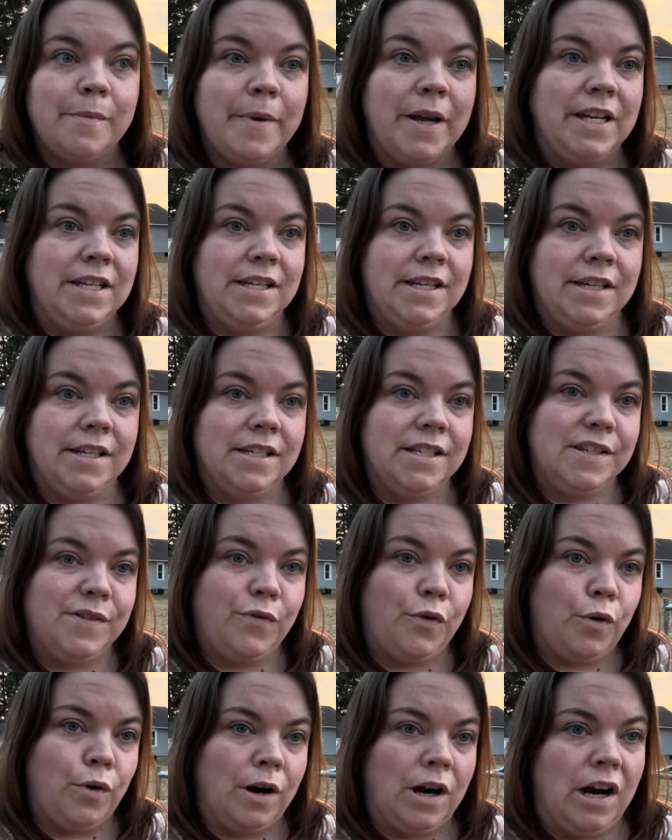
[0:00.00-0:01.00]
ideas
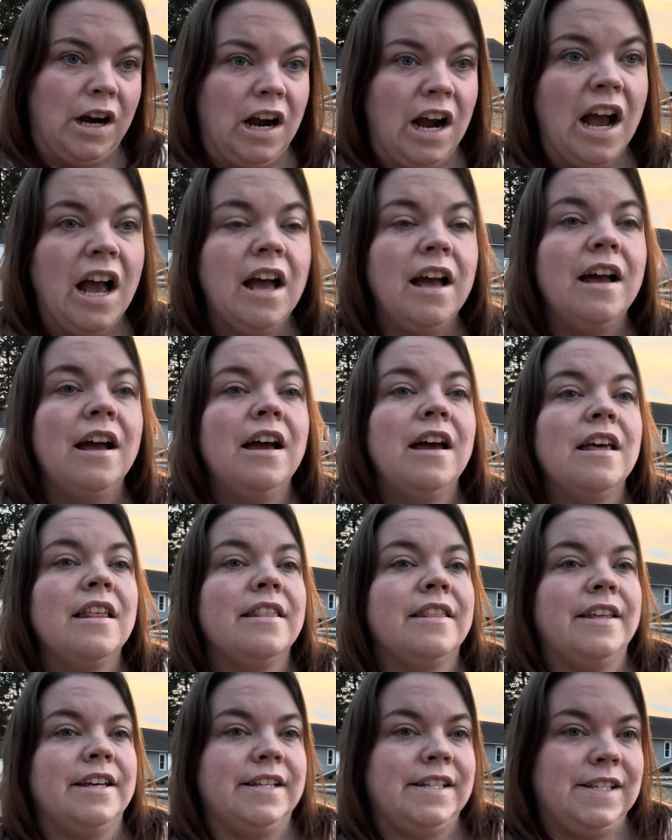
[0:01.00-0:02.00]
for
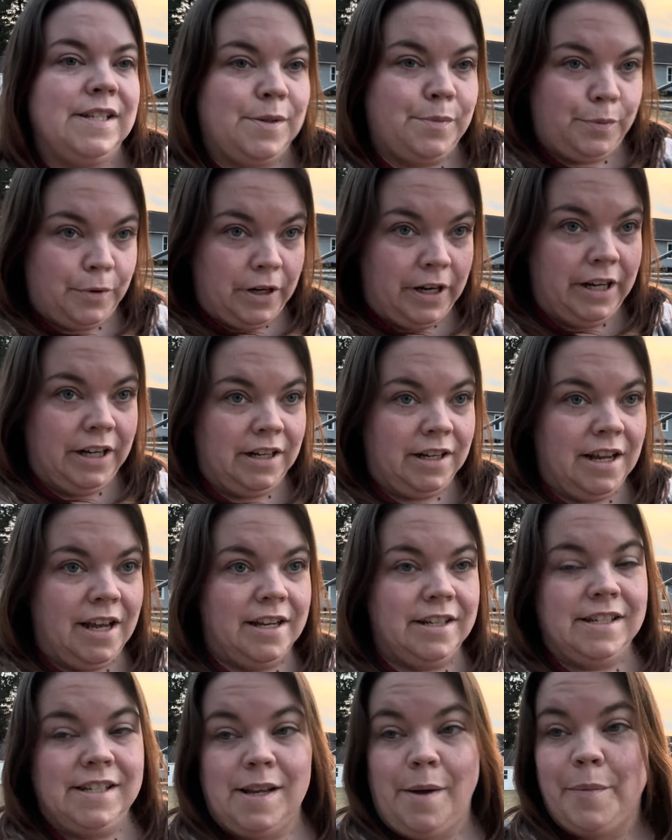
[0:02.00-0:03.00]
this spring
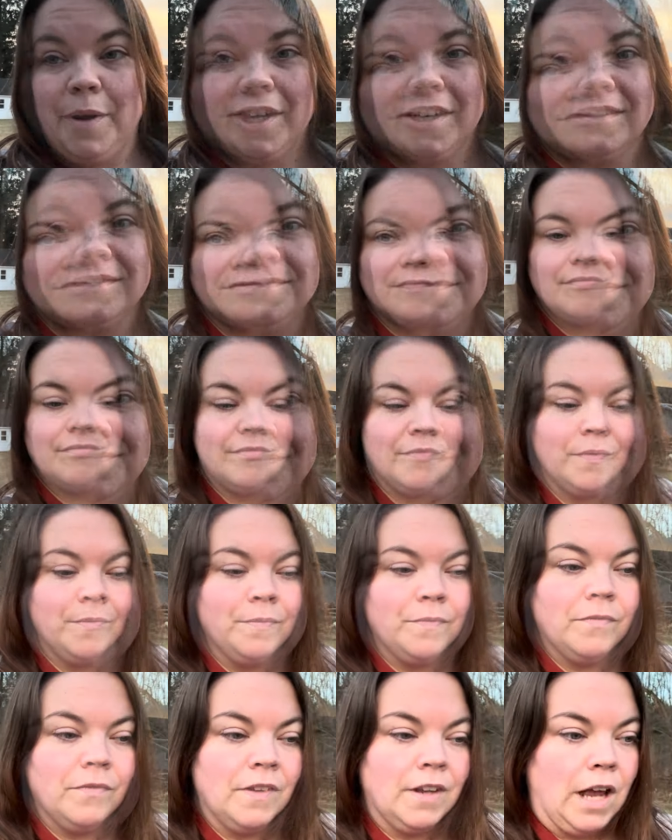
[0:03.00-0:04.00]
and summer.
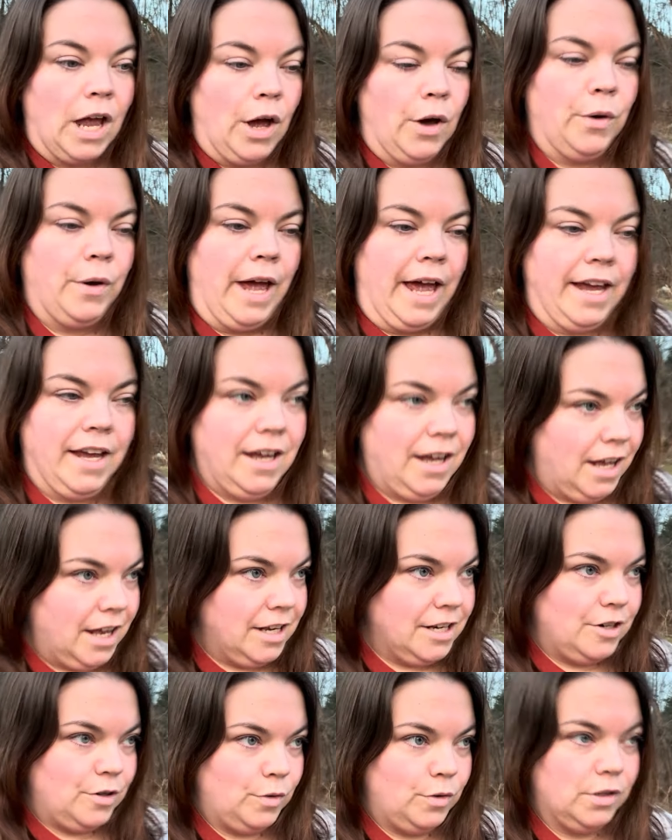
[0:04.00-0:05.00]
Okay,
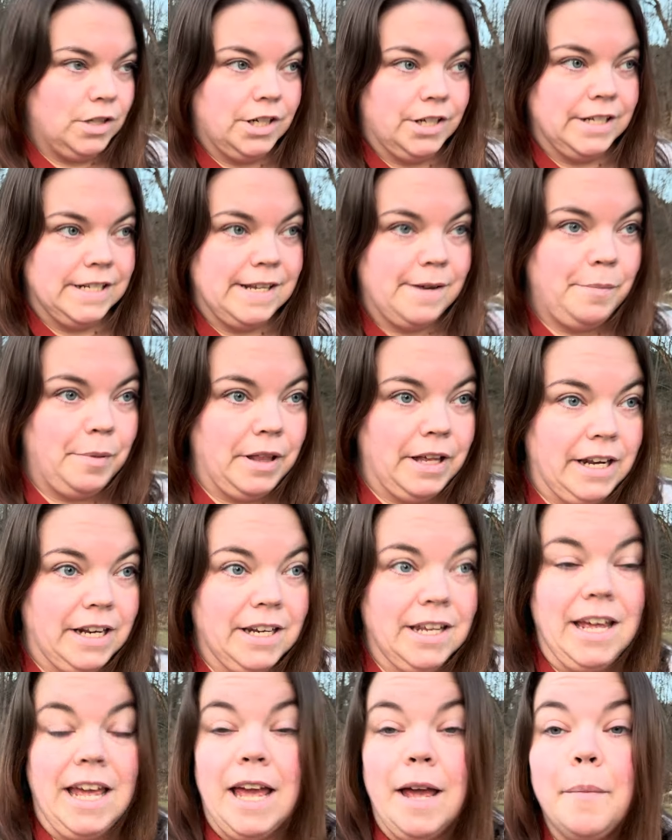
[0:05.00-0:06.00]
an older
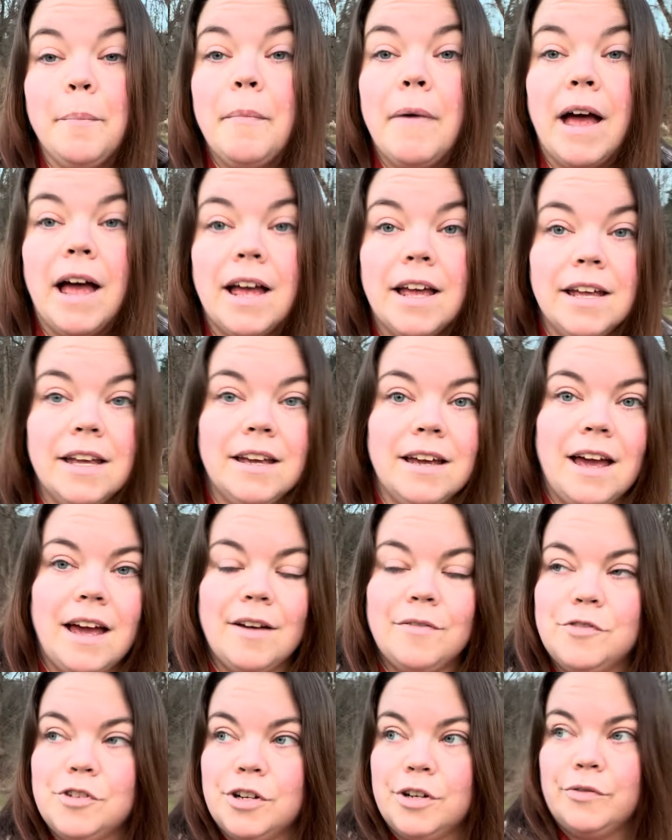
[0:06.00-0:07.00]
sibling came by
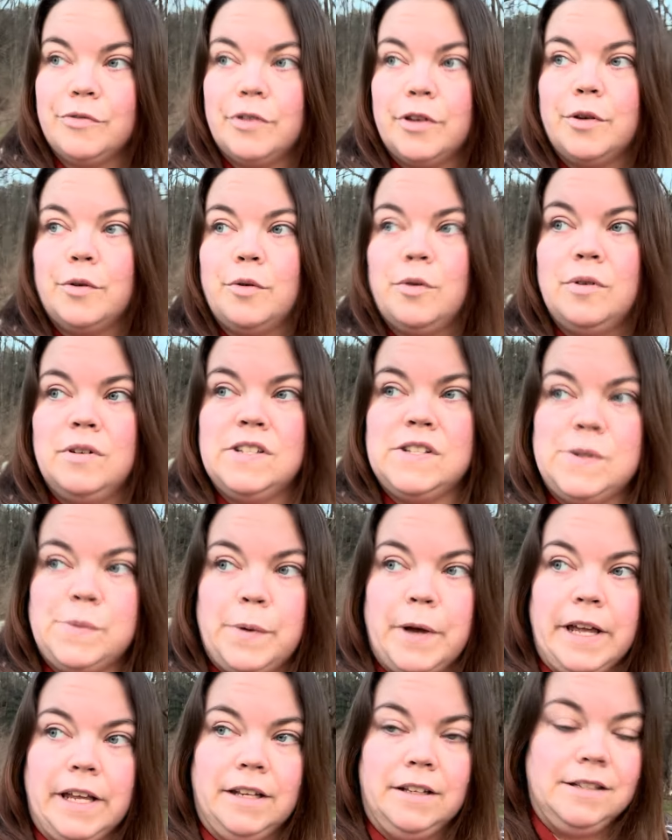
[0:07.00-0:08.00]
after a few
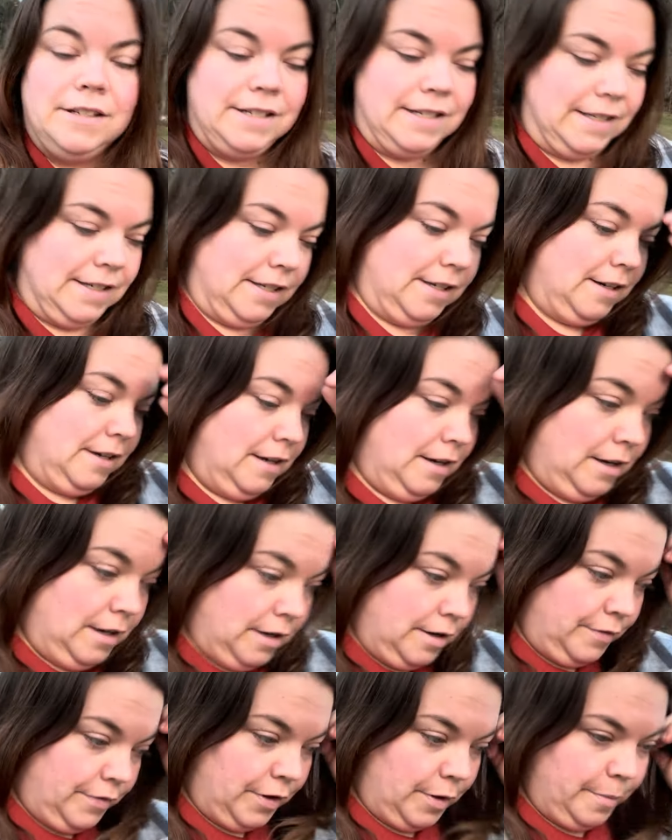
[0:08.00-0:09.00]

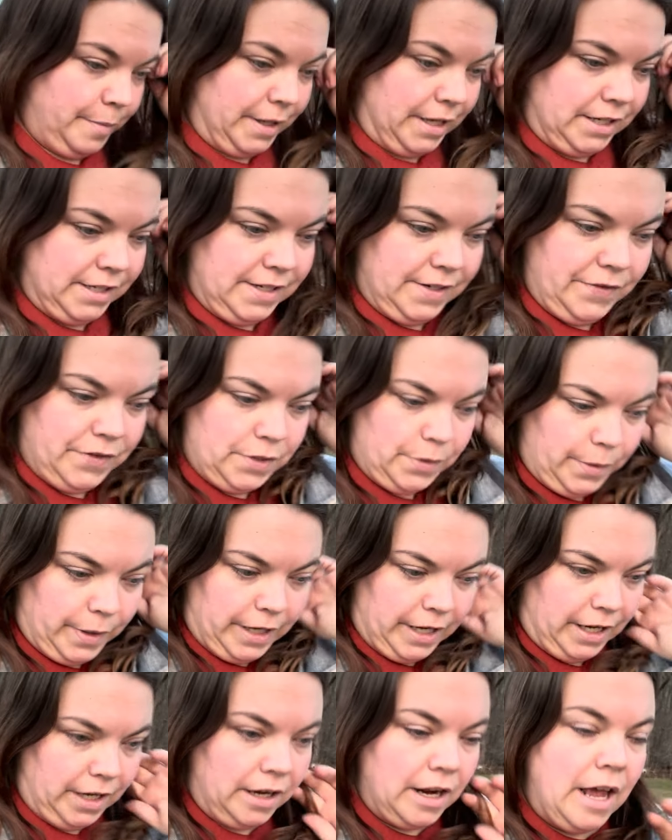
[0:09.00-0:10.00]
minutes of
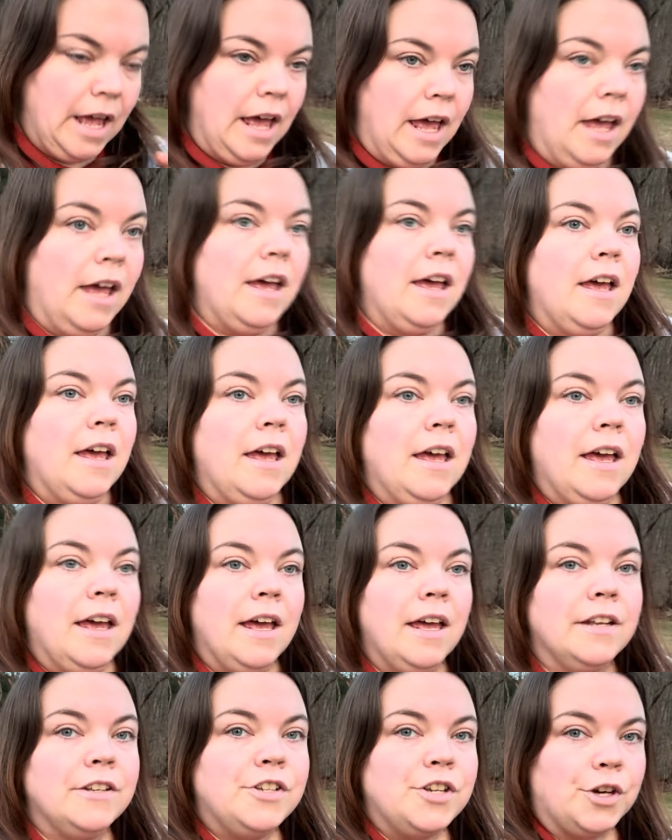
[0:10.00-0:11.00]
swinging,
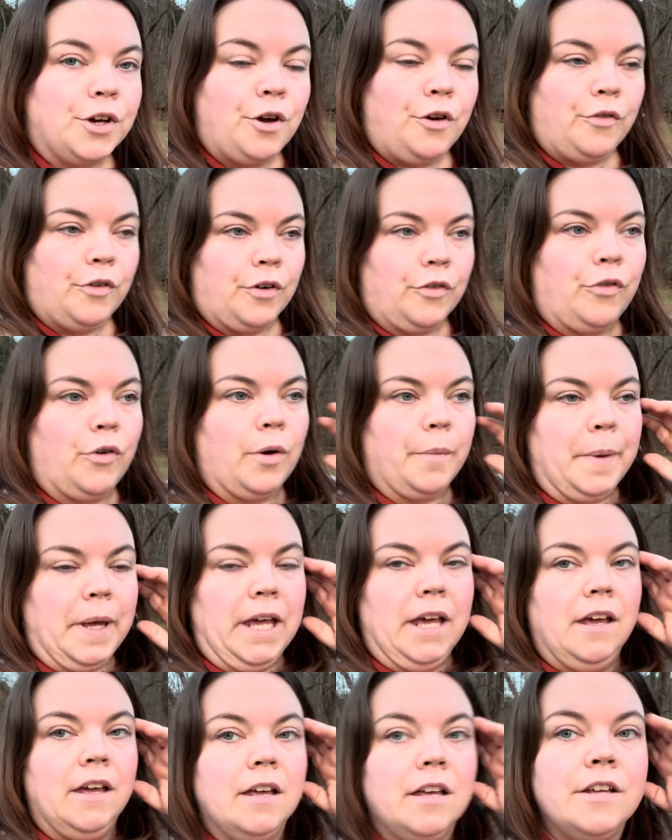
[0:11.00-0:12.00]
and took over for
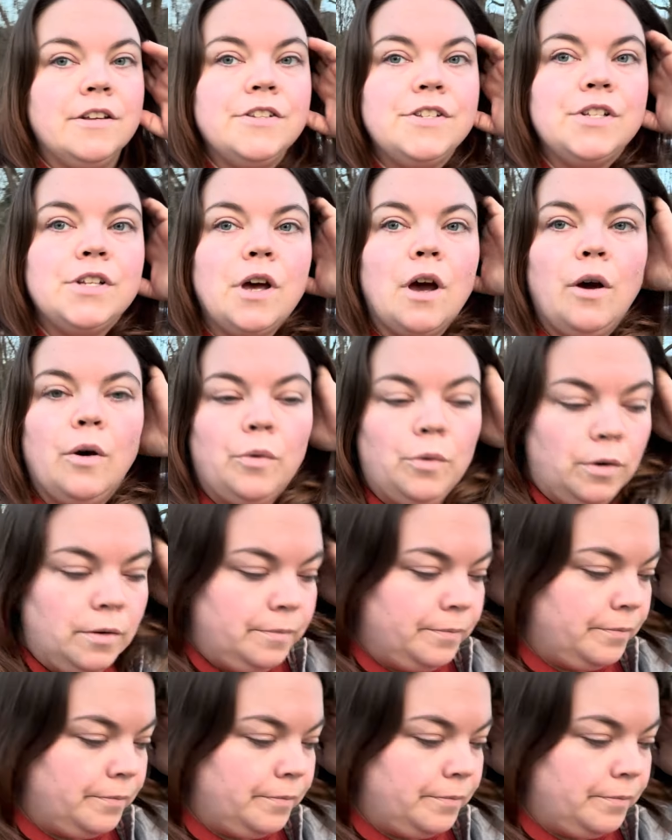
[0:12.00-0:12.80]
me. So,